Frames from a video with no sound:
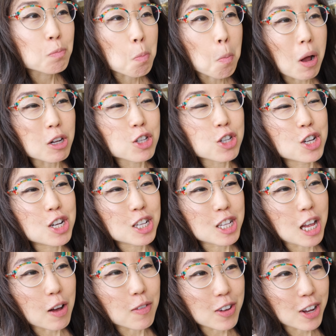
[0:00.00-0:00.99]
My chin is
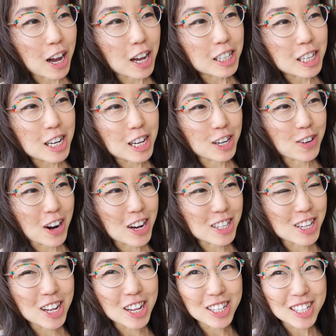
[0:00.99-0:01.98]
having an identity
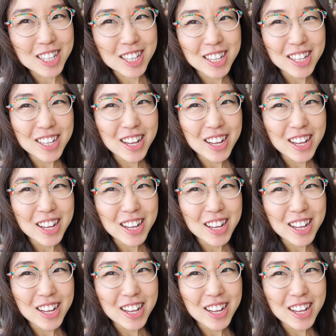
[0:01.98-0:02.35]
crisis.